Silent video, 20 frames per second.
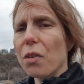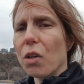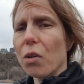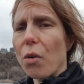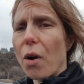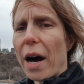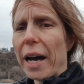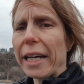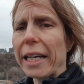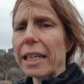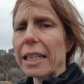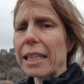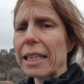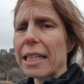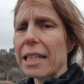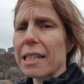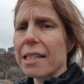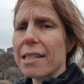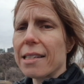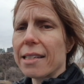quietly
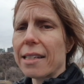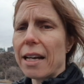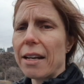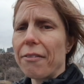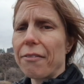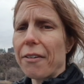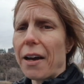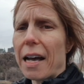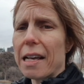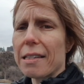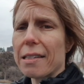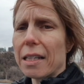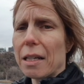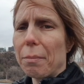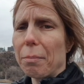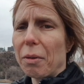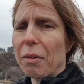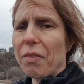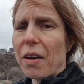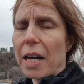and
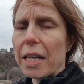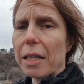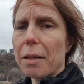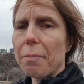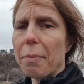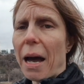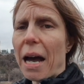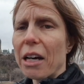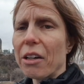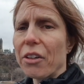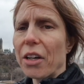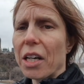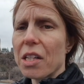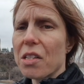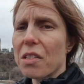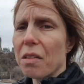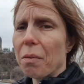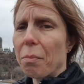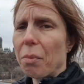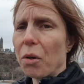steadfastly providing
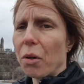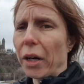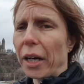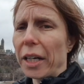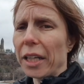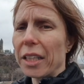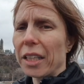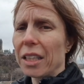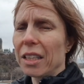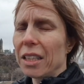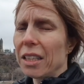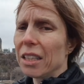background support,